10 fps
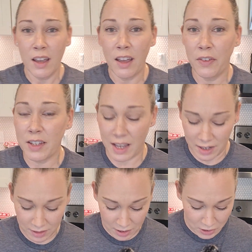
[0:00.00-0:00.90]
it feels
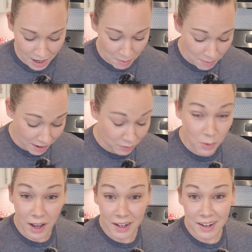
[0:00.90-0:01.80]
like a lunchtime amount of
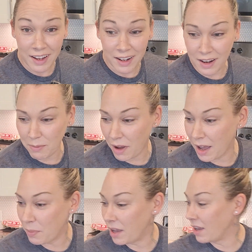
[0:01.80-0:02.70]
wine, in, in my
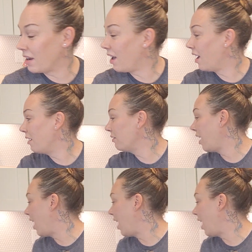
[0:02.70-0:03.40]
opinion. Um,